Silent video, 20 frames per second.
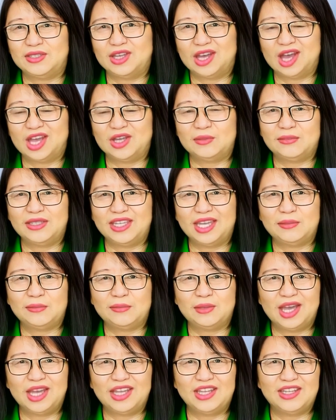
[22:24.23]
the Ottoman
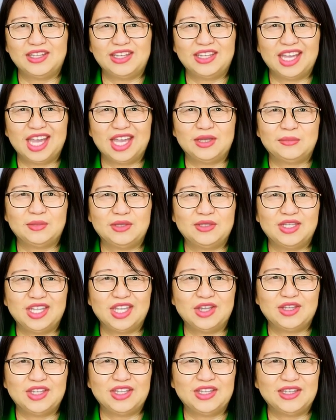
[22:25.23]
Empire, and
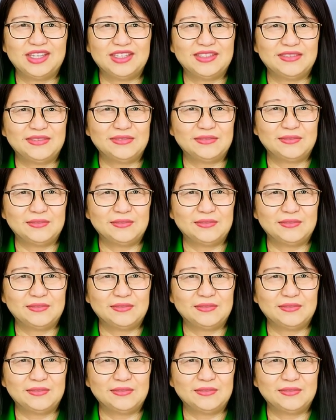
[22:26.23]
Bulgaria.